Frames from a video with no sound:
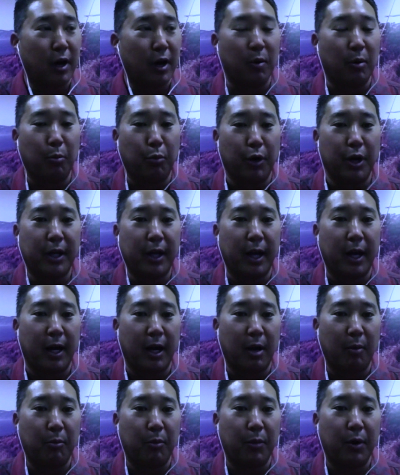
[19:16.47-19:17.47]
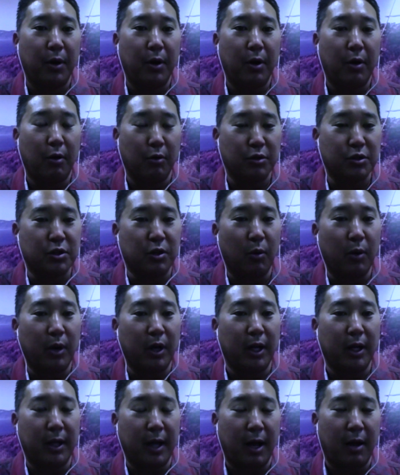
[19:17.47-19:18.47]
Trying to break that up or
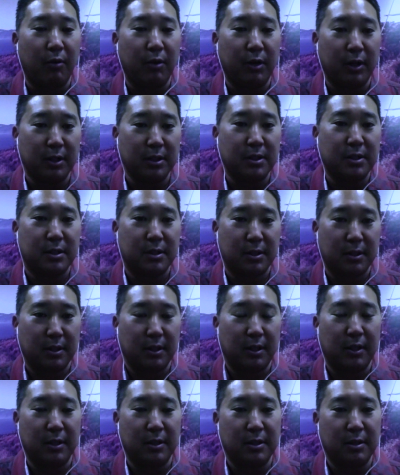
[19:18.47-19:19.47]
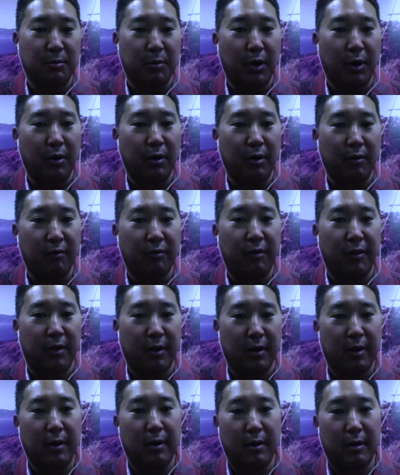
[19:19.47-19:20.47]
slowing it down is imperative.